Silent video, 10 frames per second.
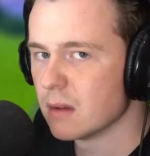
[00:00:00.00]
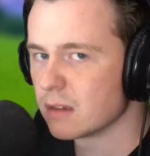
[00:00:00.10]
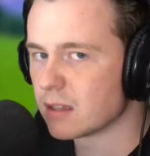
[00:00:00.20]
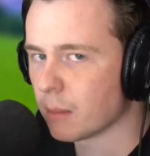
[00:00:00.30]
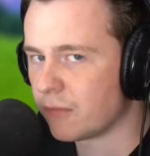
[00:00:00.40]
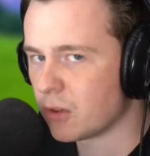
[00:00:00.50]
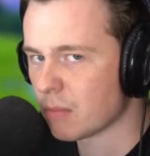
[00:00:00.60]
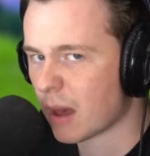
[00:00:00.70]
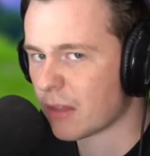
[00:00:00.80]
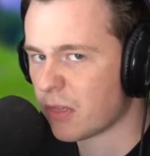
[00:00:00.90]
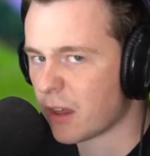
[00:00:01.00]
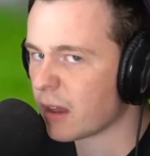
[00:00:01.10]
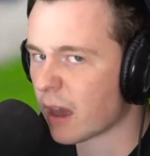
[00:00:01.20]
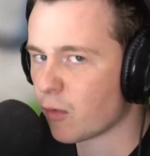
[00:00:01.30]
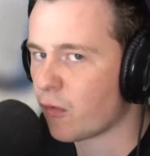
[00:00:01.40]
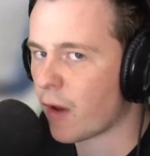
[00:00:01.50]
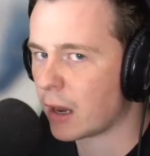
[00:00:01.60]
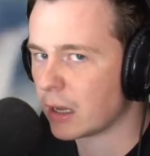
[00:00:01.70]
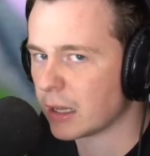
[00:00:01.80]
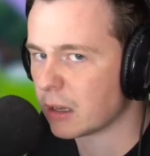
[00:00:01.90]
Some of you might think I've
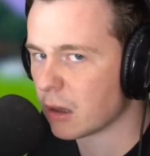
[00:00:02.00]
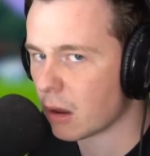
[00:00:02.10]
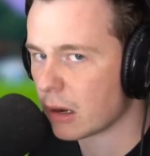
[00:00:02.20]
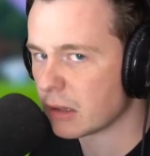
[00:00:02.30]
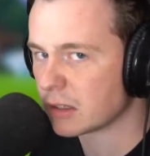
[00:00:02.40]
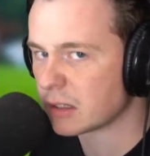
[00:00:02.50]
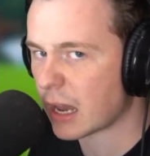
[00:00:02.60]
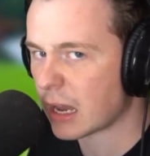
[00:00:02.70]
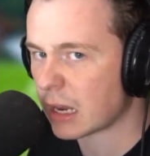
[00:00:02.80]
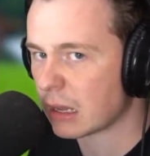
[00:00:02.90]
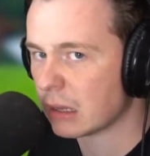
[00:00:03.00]
finally gone insane,